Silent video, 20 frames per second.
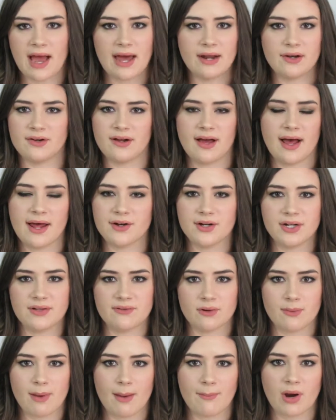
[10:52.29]
I don't
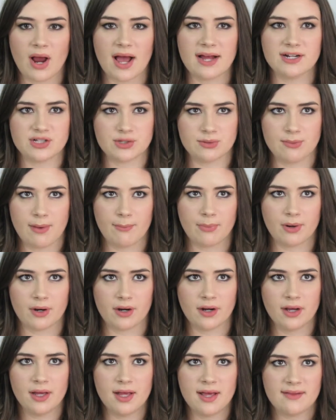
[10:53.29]
even remember. I just
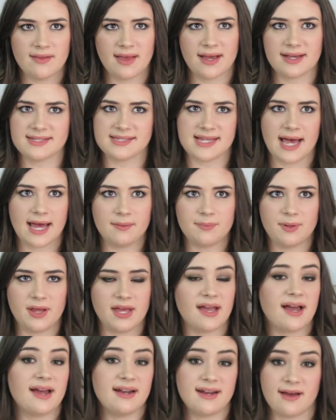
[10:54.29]
remember like a side
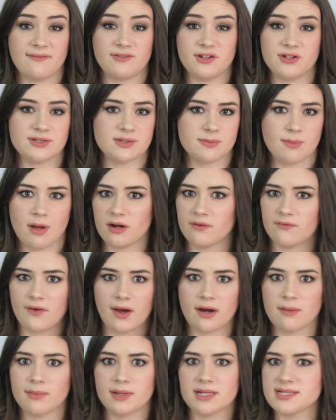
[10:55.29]
plank I'd have to use a
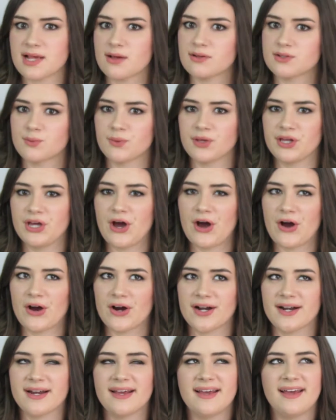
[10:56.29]
modifier because that was really
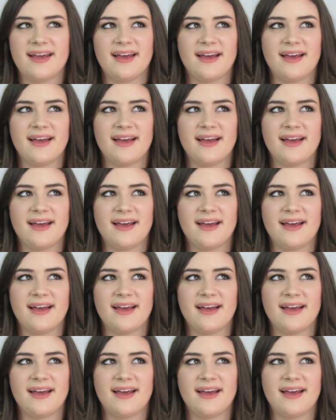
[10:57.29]
hard.